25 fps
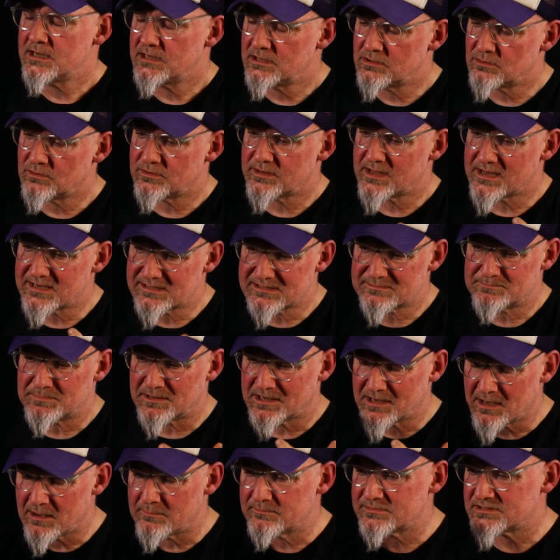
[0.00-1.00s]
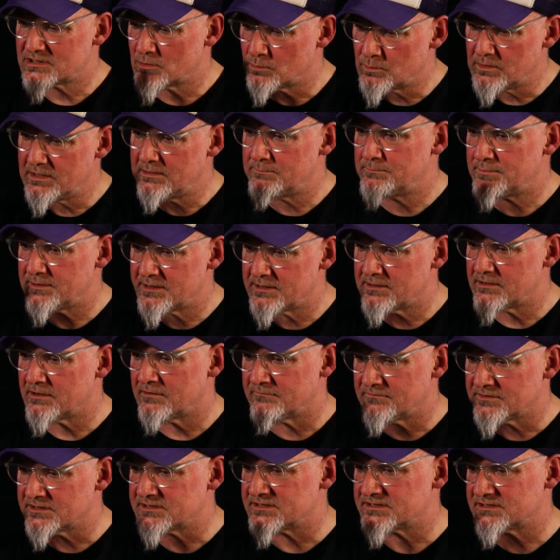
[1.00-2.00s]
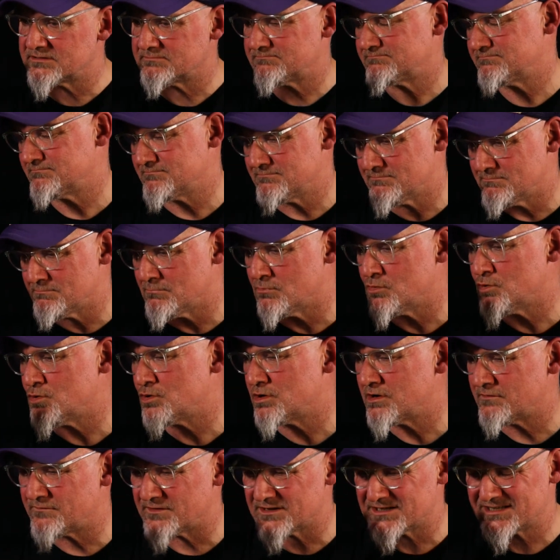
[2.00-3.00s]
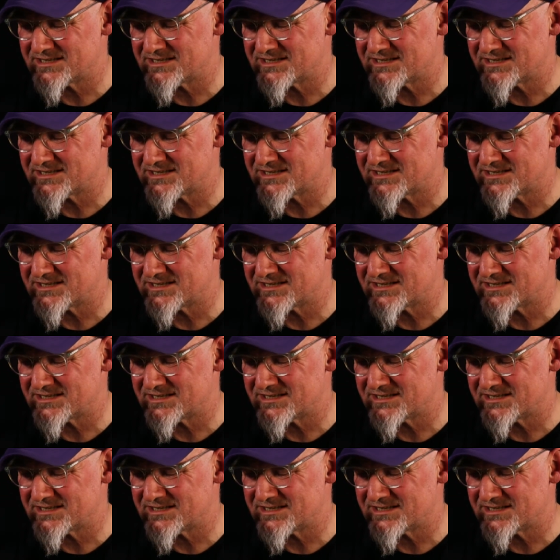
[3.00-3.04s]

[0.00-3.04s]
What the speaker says: you know, that's becomes a wee bit of more of a